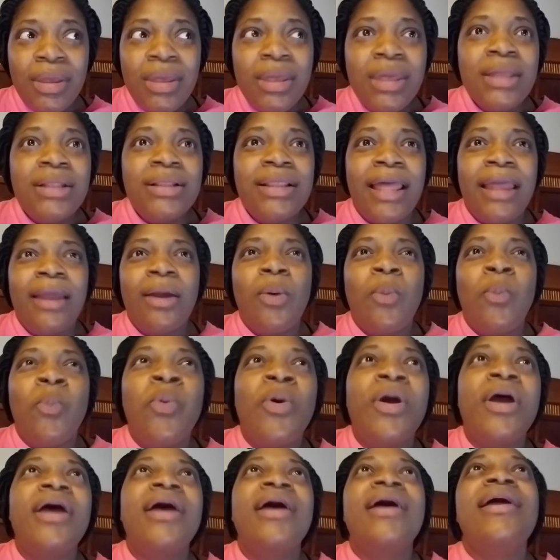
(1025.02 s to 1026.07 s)
like,
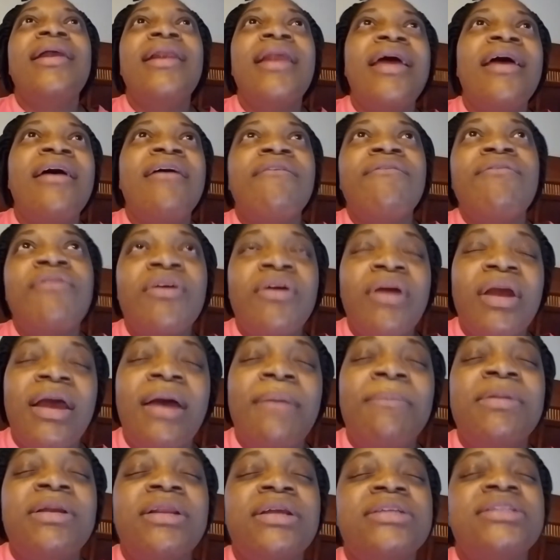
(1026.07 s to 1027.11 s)
whatever, I
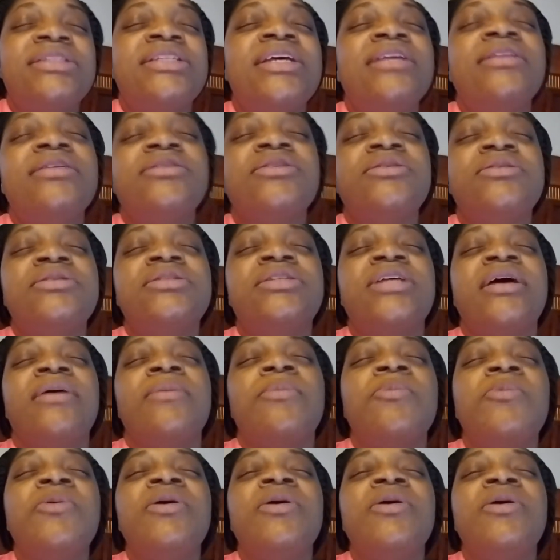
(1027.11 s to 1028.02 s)
mean, I say this all the time,